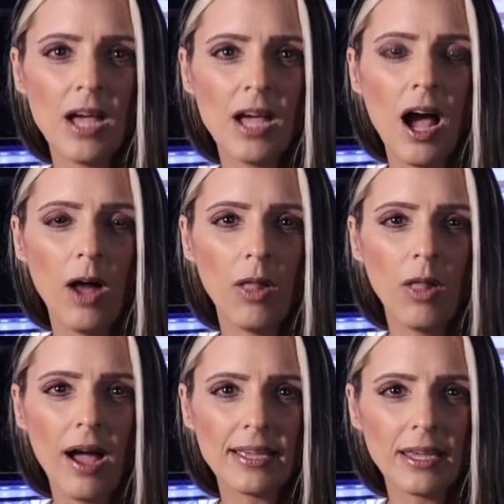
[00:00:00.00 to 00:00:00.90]

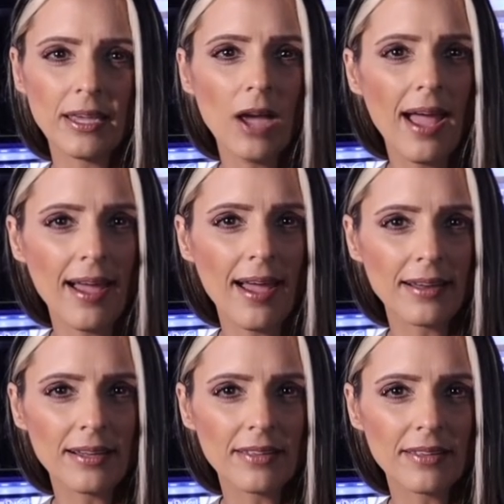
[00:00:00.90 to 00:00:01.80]
Alahi
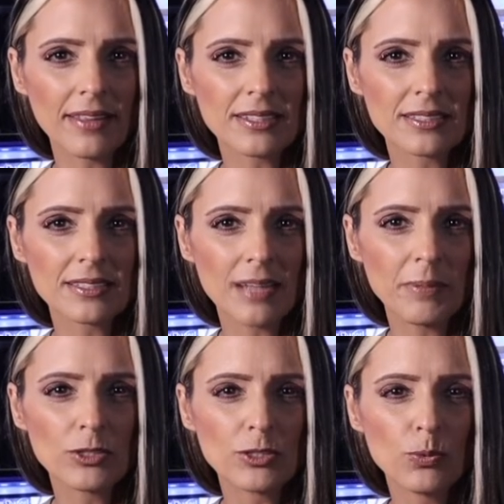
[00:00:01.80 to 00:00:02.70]
added that this step
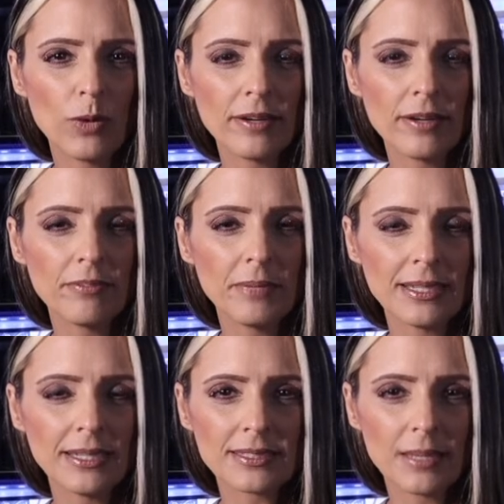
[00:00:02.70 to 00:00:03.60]
is one of many
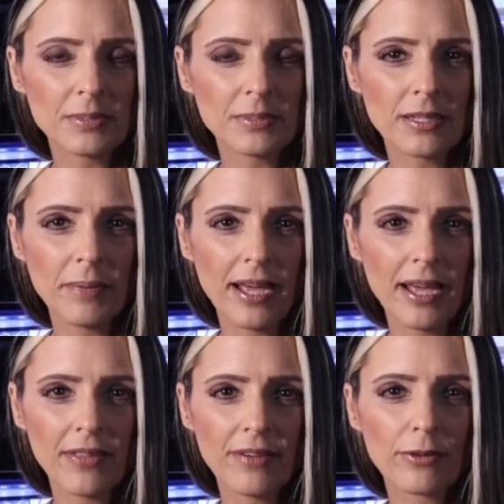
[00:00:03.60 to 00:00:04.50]
steps in the path
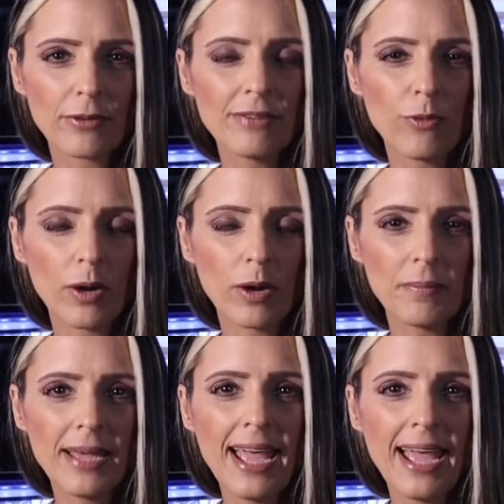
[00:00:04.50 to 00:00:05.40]
of reform
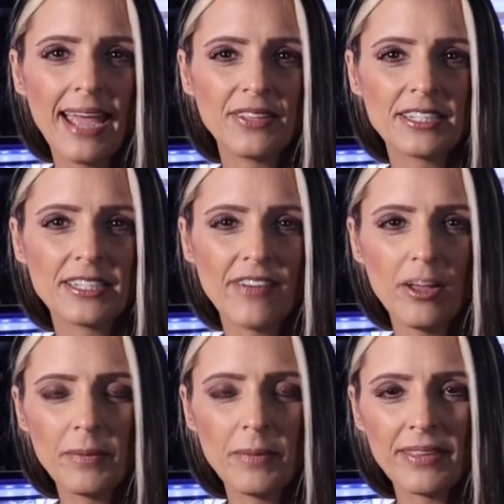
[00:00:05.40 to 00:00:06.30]
and the
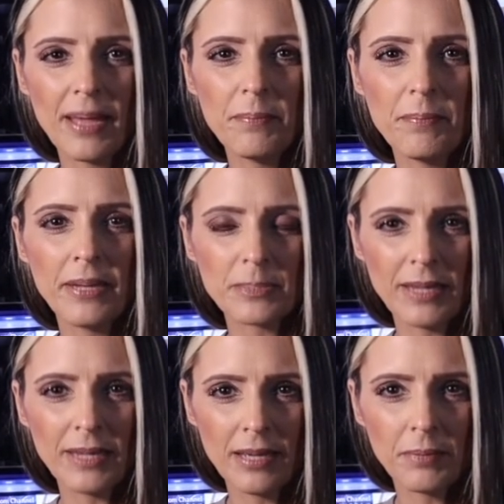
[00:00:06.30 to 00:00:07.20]
development that must be
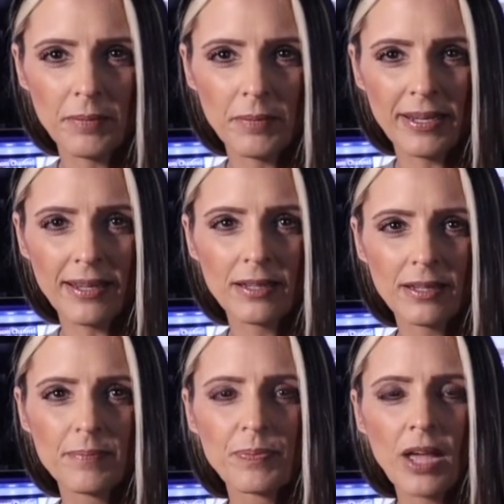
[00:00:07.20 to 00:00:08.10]
implemented.
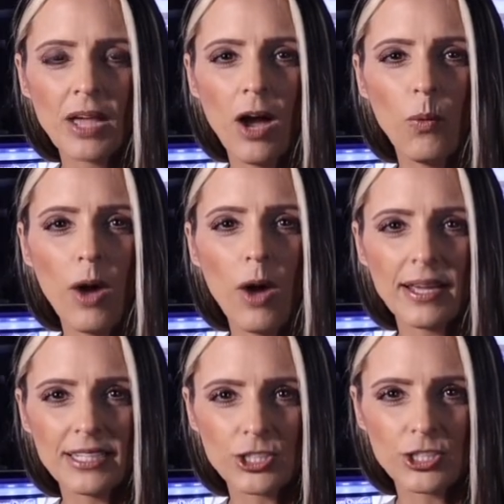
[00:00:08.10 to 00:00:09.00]
Awahi
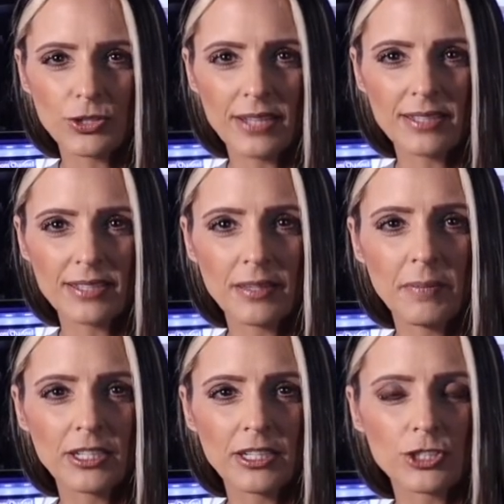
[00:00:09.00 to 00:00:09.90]
stressed that the
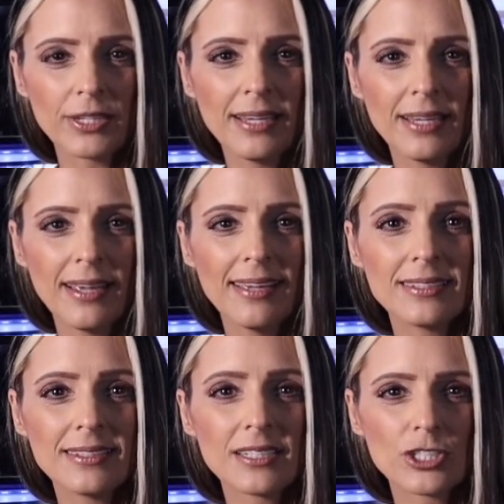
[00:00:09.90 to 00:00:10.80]
ministry is
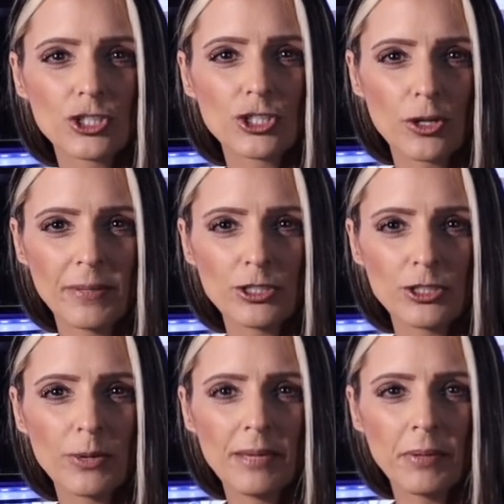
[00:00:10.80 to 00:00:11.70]
determined to
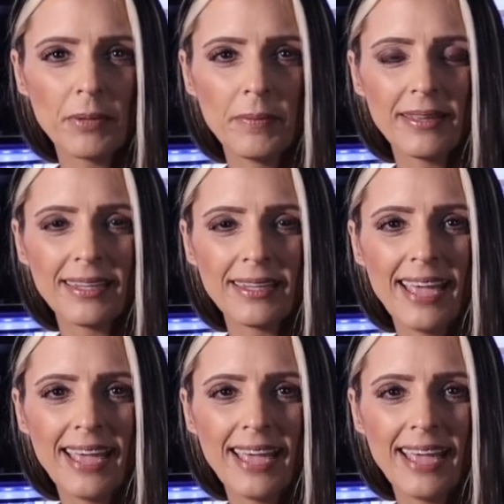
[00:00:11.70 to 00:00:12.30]
implement the